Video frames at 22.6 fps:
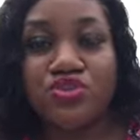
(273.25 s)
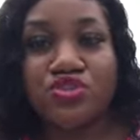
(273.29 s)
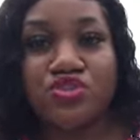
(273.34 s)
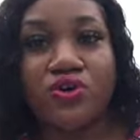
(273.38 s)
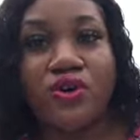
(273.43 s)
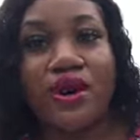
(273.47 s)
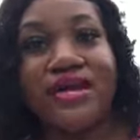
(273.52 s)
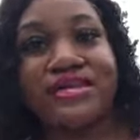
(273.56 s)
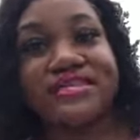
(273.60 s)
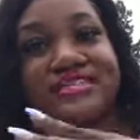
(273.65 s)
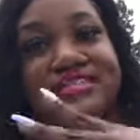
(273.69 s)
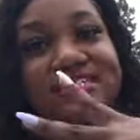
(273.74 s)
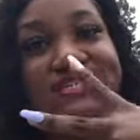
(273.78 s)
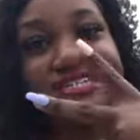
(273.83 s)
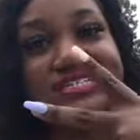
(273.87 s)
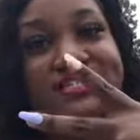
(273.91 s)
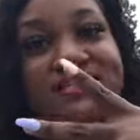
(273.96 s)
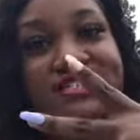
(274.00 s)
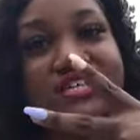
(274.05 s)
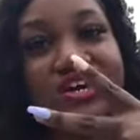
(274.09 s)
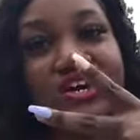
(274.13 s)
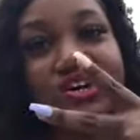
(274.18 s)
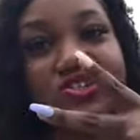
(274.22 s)
So I
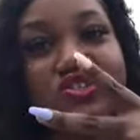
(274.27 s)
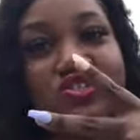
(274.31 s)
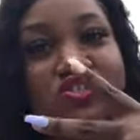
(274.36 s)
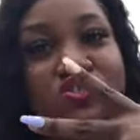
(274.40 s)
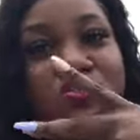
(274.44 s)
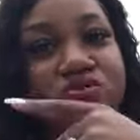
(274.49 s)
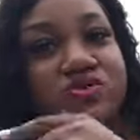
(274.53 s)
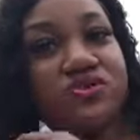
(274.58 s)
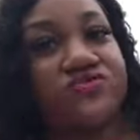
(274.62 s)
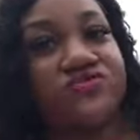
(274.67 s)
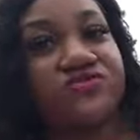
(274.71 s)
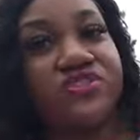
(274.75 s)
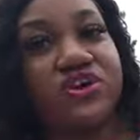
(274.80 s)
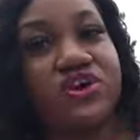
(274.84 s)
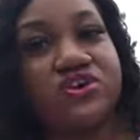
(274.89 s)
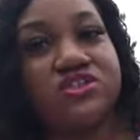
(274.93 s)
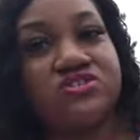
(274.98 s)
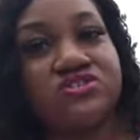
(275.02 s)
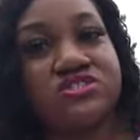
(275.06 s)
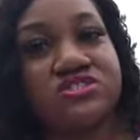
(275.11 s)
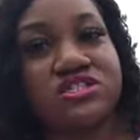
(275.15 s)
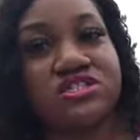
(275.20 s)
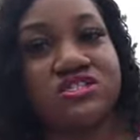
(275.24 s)
did sell 2 of
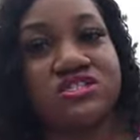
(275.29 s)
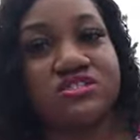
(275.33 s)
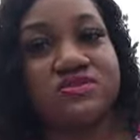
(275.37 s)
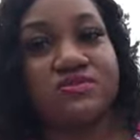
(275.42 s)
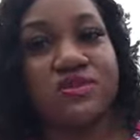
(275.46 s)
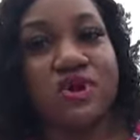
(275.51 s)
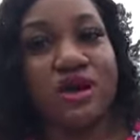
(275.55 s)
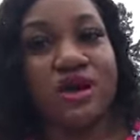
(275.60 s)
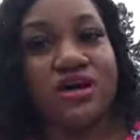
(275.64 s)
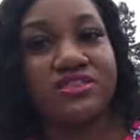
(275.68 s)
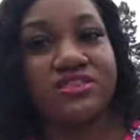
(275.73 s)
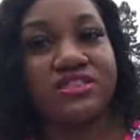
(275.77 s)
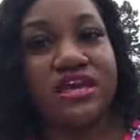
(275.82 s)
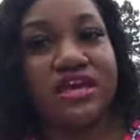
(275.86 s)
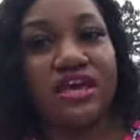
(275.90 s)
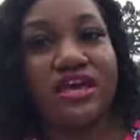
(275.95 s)
those this month.